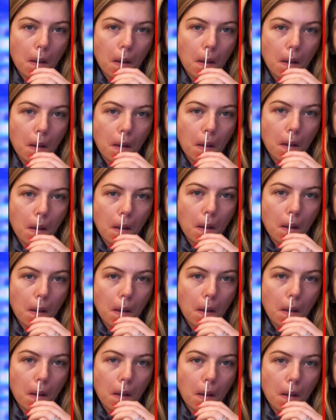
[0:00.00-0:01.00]

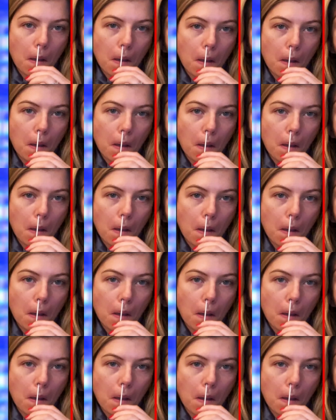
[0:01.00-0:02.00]

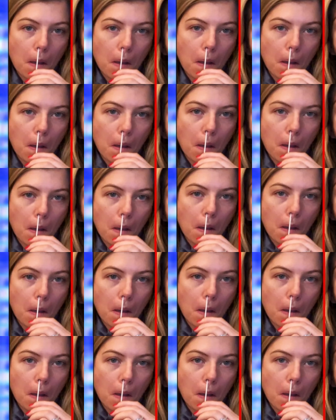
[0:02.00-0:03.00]

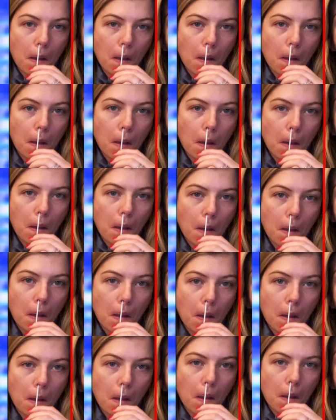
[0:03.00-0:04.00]

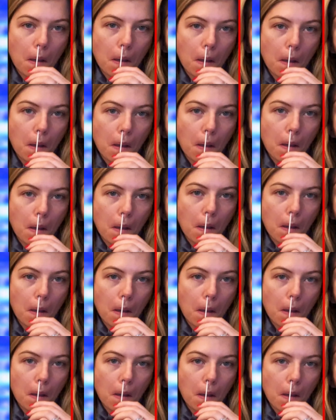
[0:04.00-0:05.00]
No words are spoken by the person on screen.